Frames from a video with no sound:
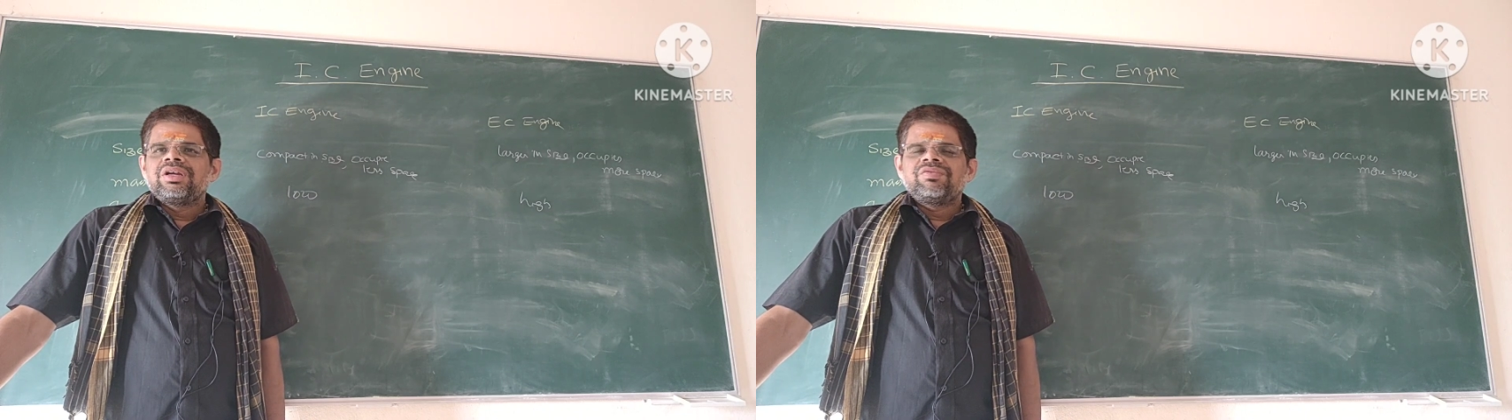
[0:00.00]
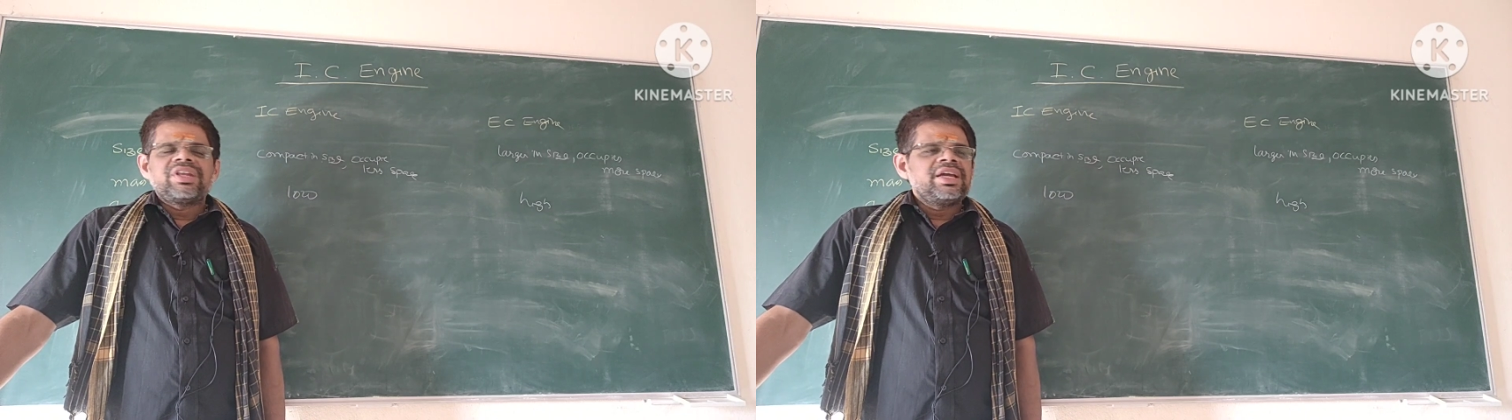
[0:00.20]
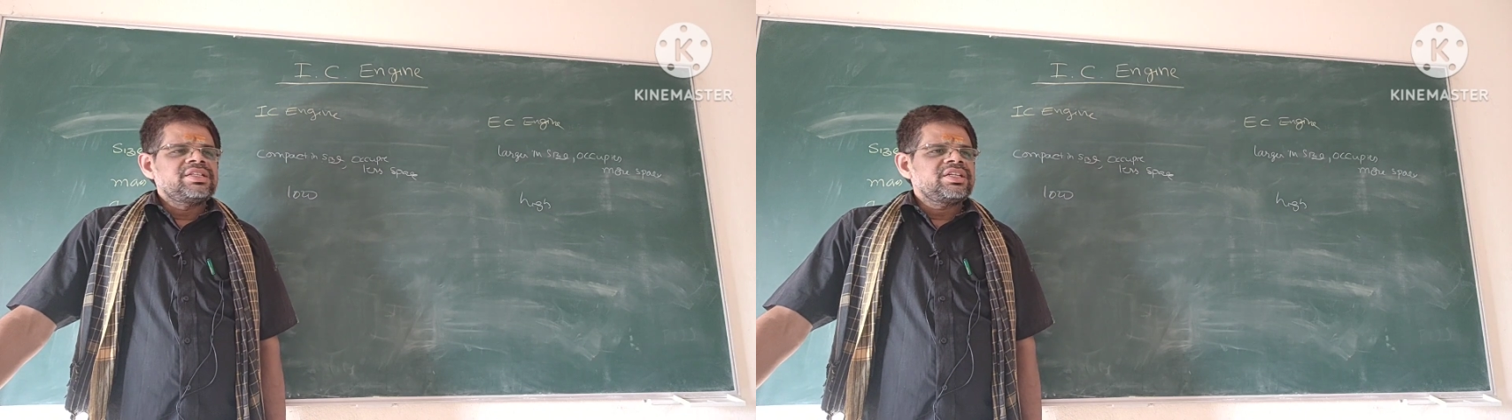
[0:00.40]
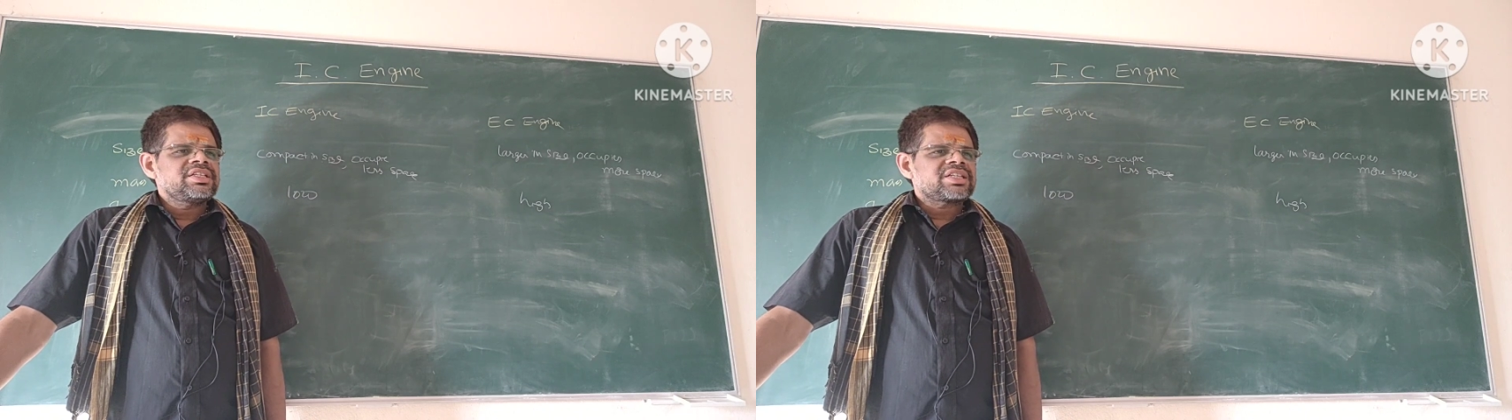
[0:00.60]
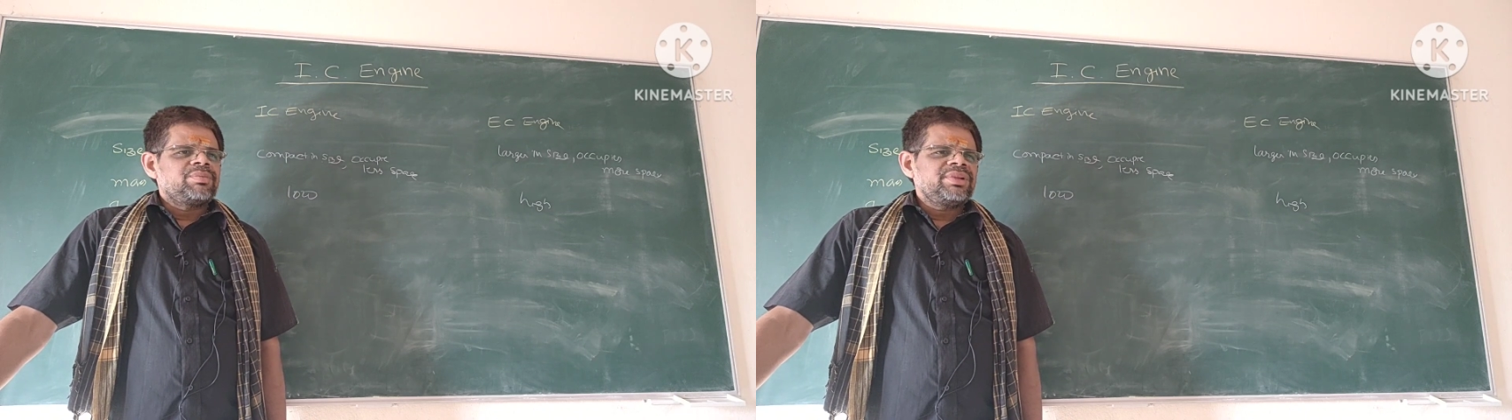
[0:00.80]
if the engine
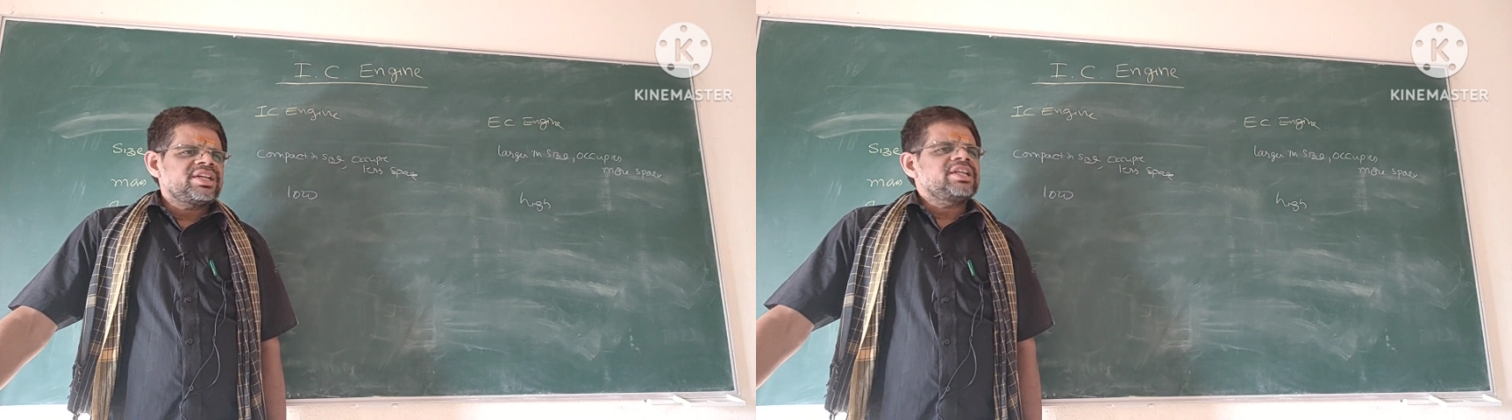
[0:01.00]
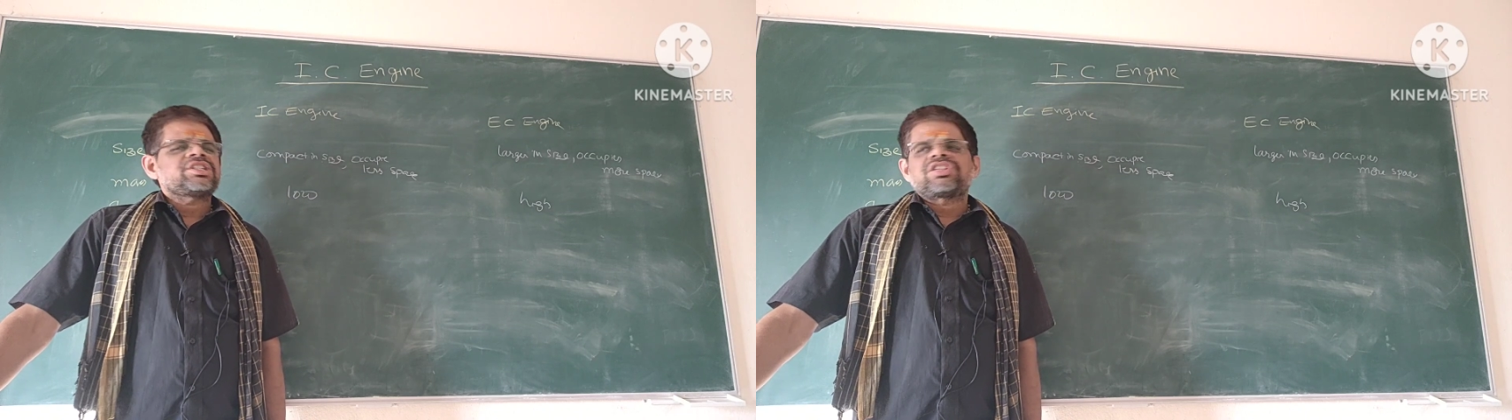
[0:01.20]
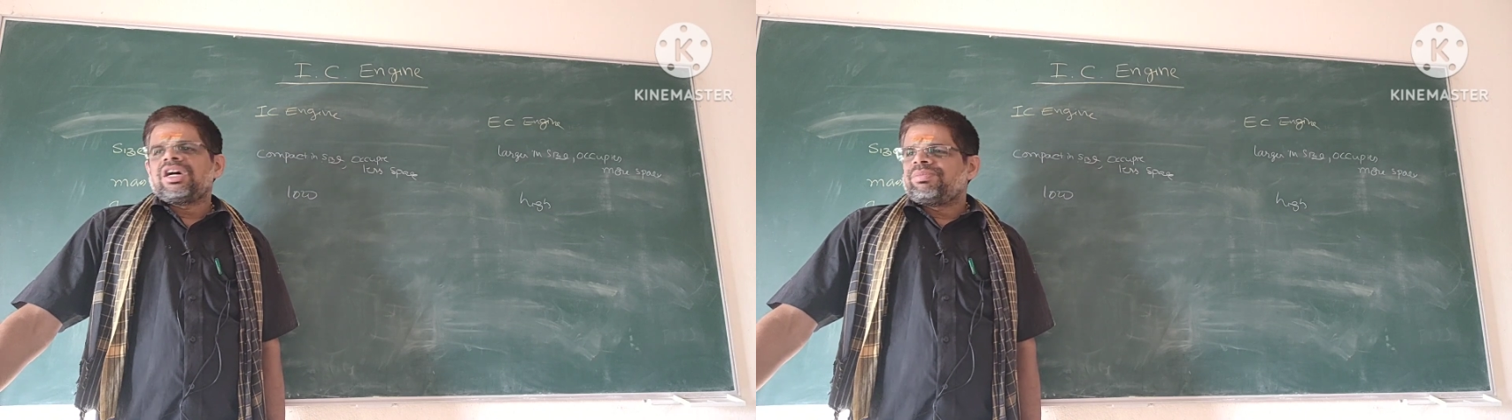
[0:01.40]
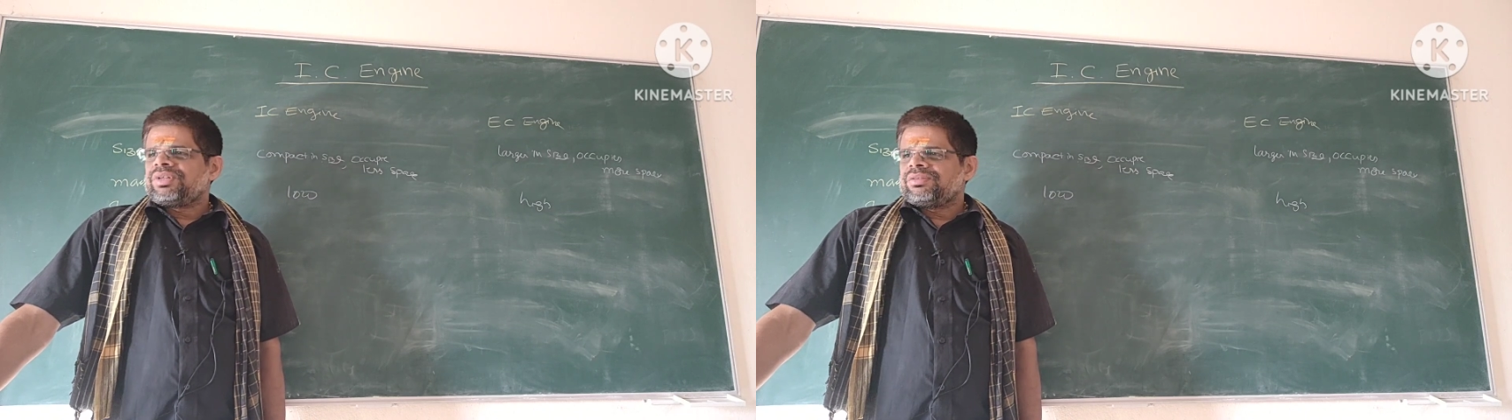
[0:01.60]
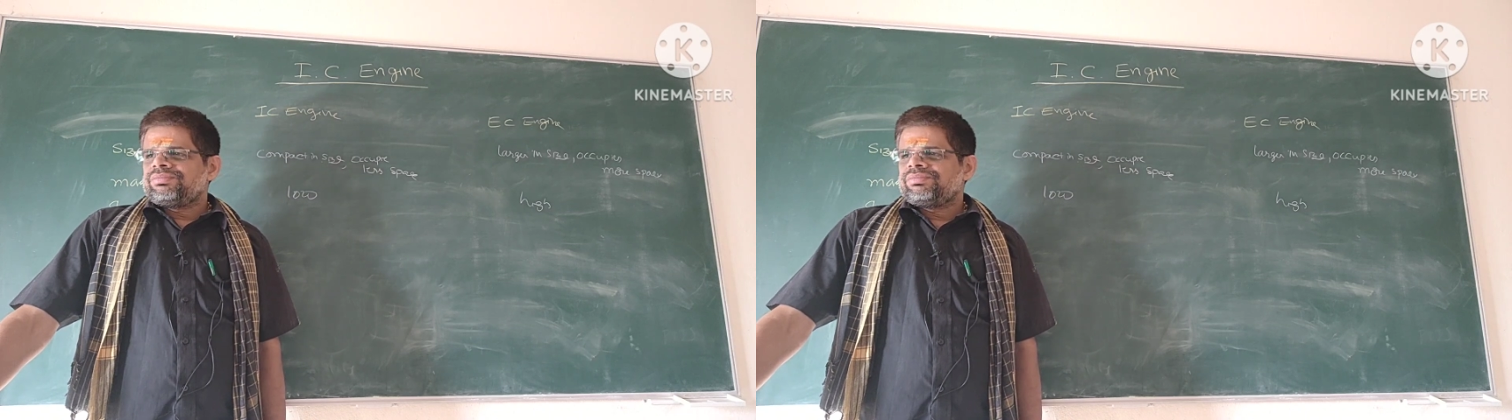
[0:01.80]
is completely
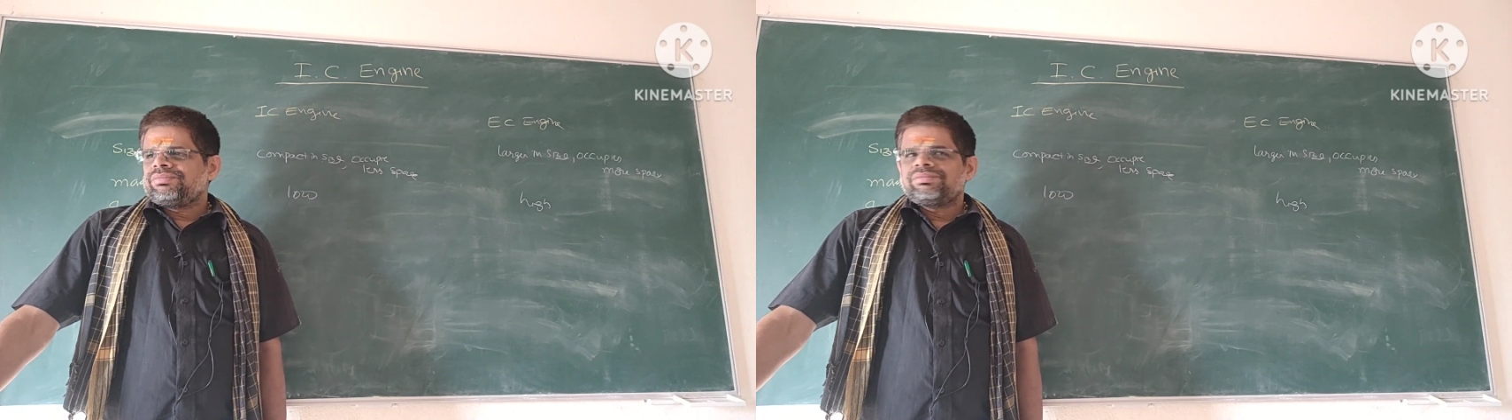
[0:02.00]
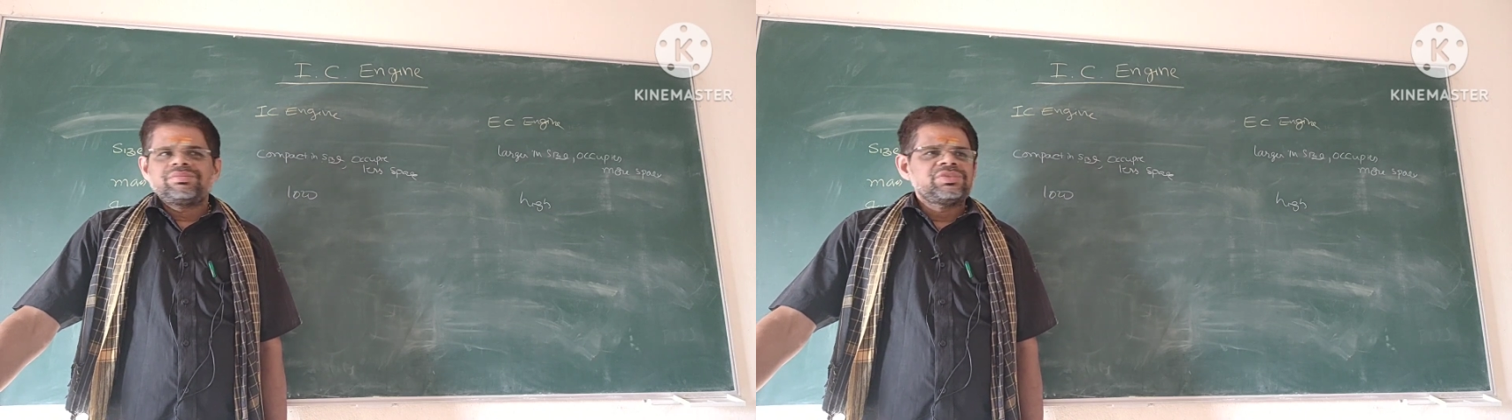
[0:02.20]
stopped,